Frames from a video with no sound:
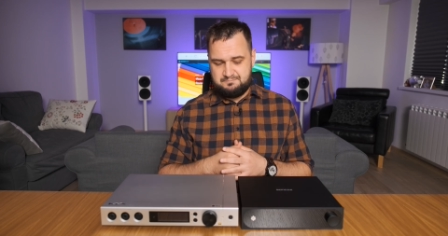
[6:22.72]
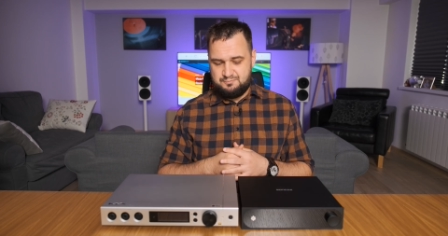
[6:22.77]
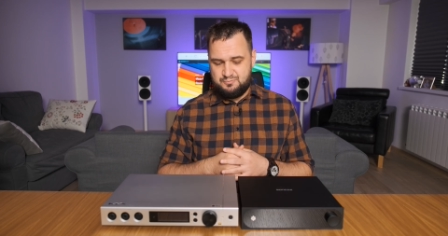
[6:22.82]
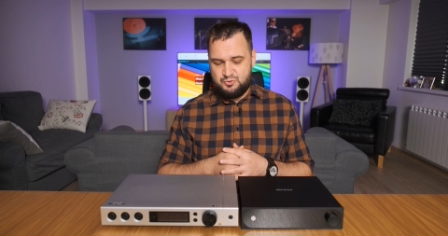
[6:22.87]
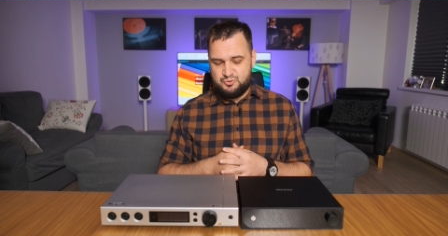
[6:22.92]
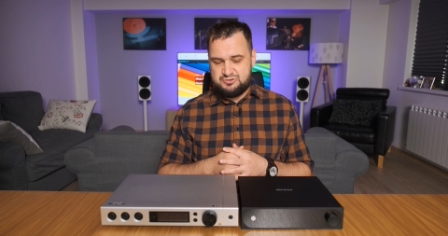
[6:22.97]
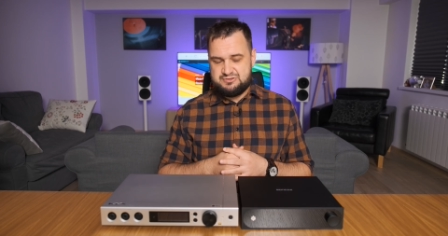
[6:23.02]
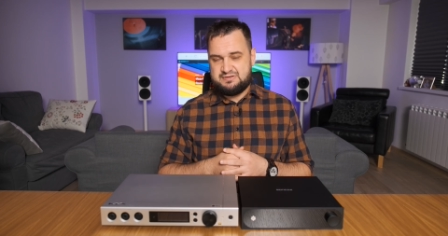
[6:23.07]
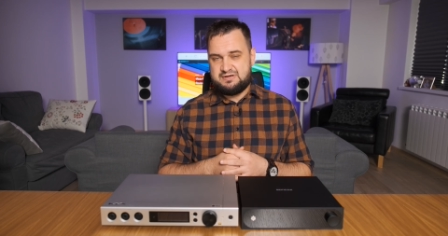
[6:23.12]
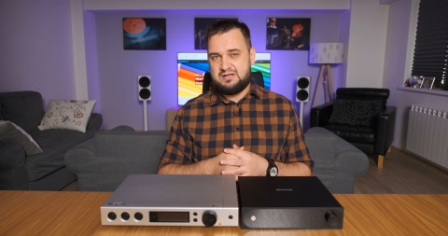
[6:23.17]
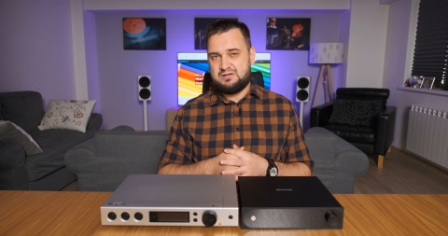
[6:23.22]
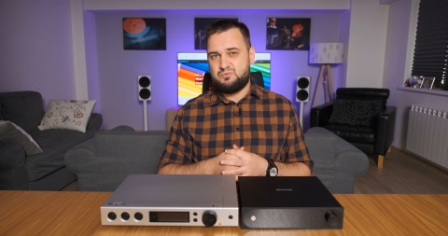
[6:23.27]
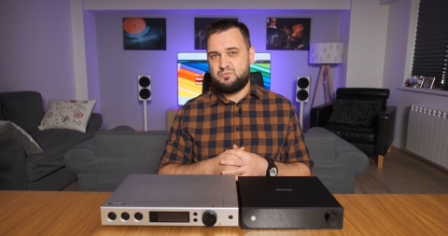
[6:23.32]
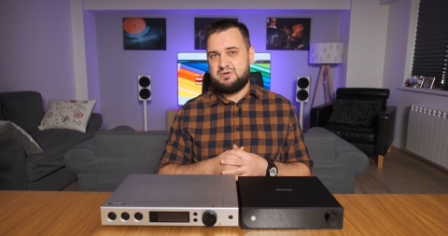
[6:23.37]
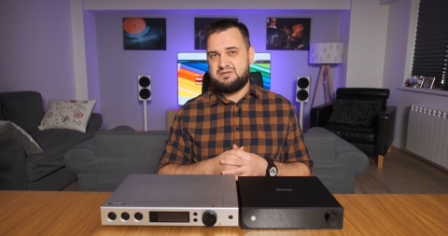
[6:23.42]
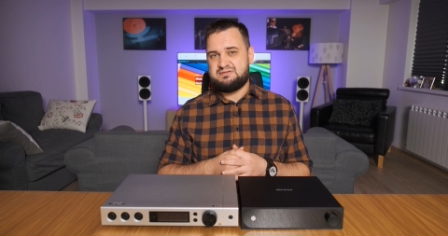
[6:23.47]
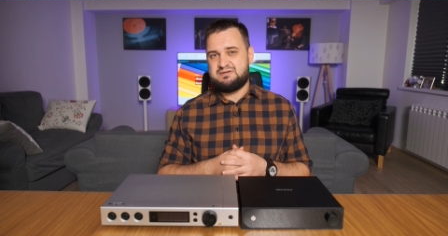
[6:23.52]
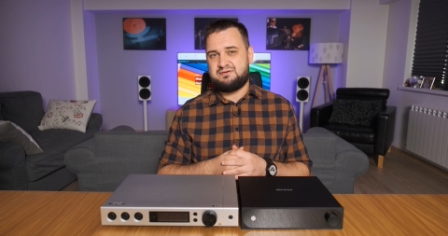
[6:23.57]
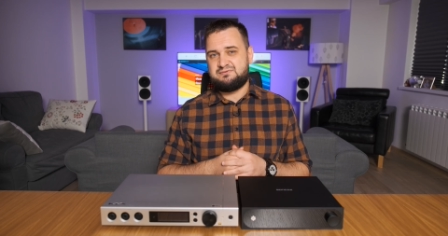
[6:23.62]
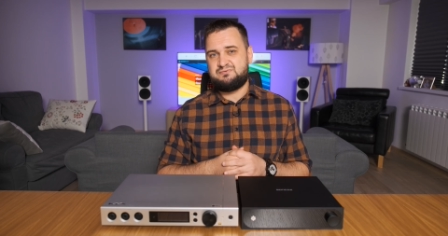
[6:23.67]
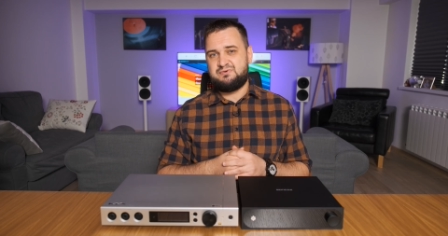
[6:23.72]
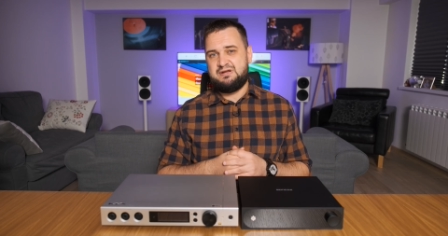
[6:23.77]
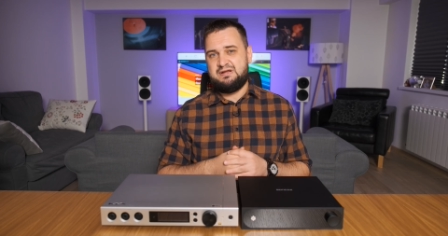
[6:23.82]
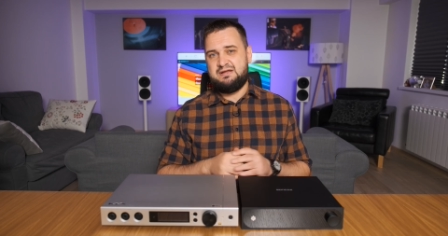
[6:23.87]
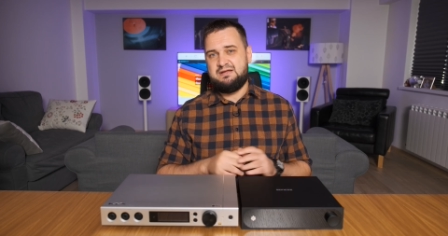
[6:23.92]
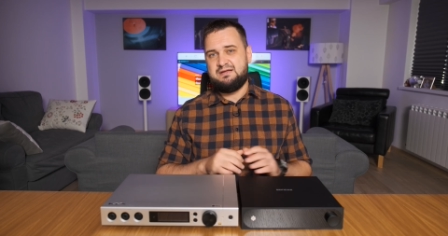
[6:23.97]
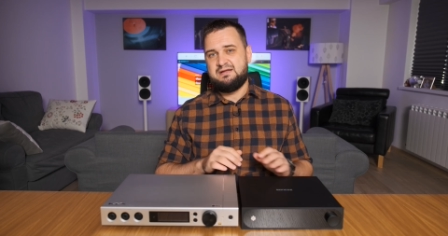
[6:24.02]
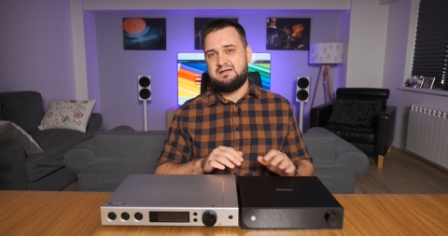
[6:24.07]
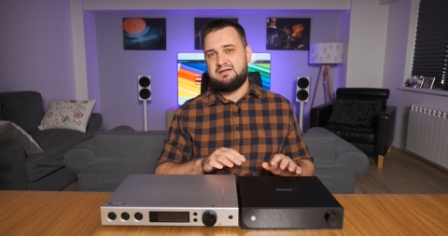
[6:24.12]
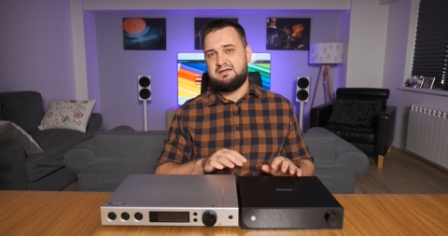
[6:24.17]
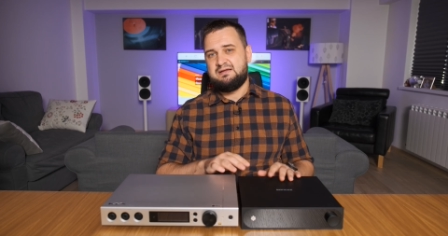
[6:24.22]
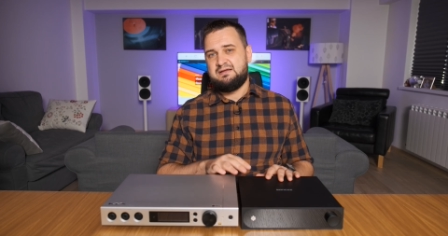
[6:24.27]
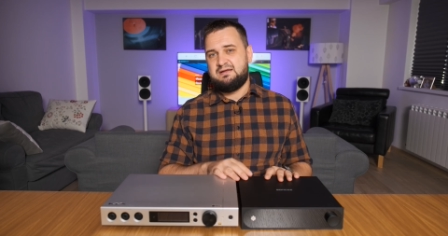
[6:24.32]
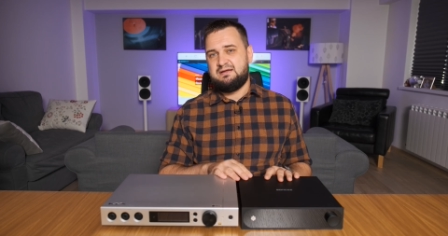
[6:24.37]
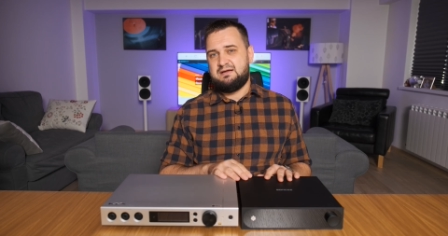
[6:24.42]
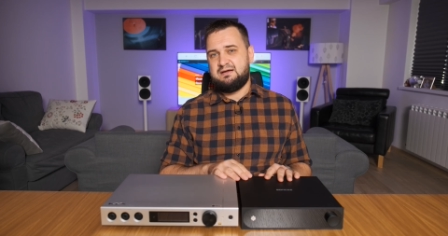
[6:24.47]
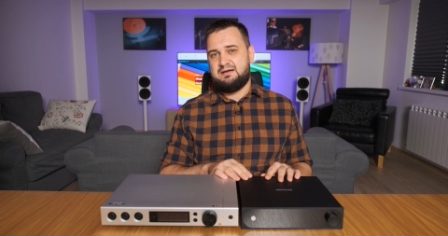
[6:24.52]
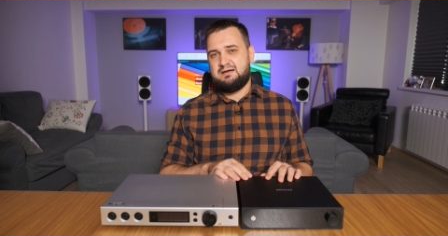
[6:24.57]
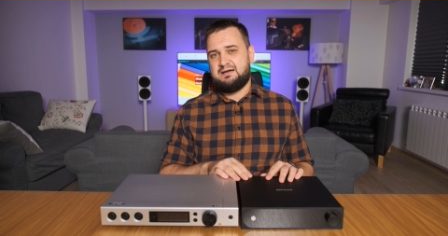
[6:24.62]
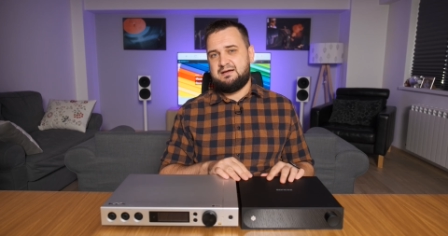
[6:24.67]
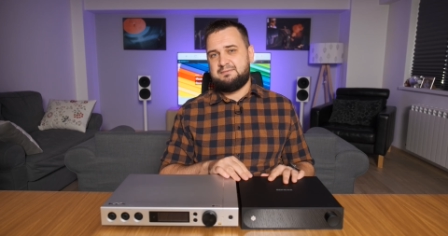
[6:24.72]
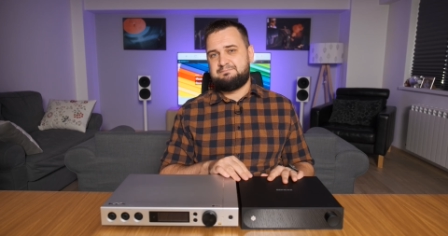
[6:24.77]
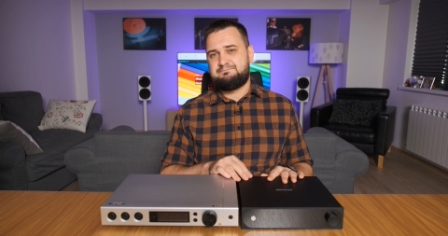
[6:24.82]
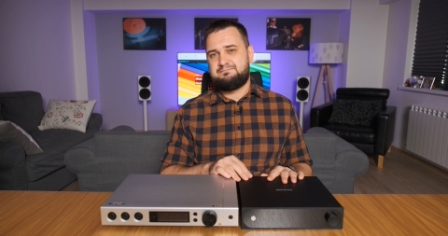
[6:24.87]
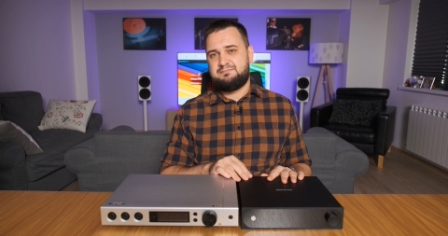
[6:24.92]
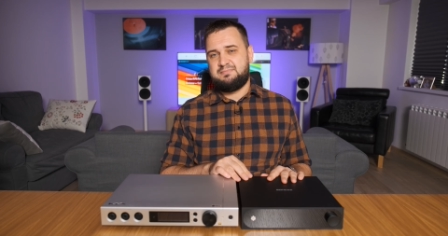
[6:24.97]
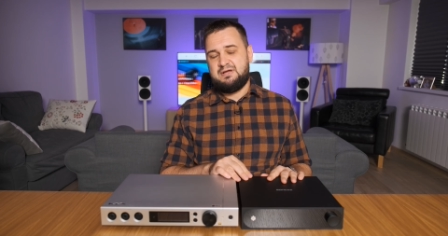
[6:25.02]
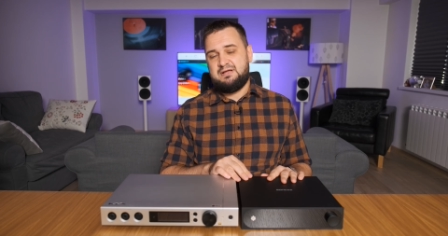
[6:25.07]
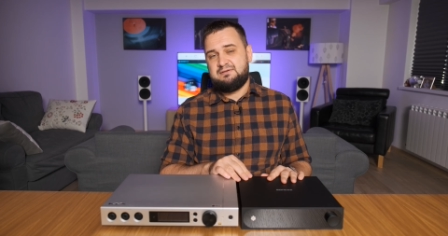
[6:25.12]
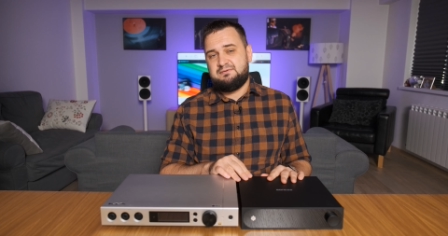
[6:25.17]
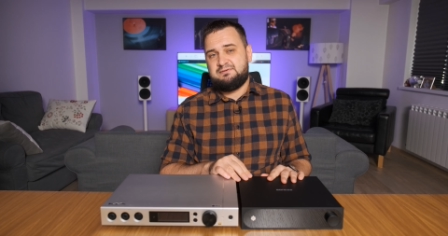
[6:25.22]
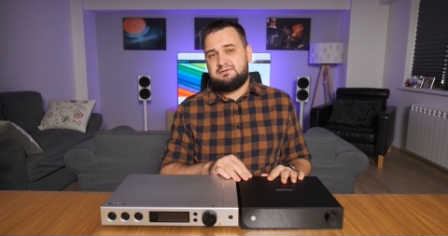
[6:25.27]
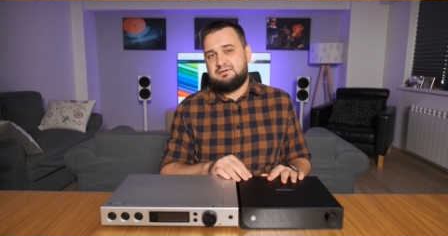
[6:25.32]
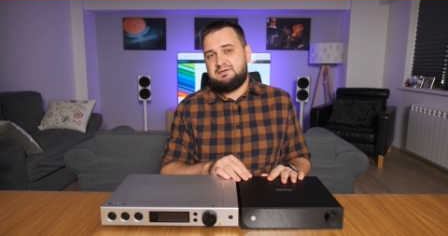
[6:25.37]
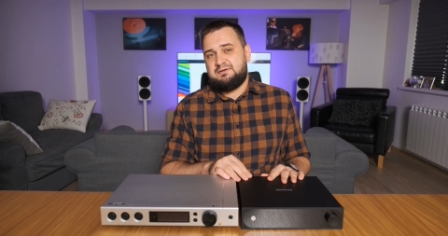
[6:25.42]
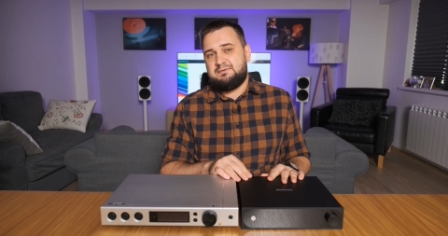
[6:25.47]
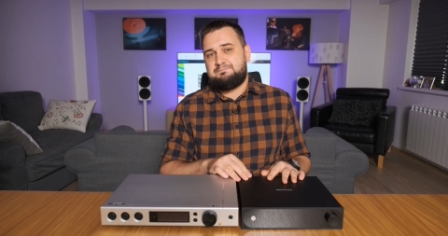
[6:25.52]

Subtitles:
musical wizardry, and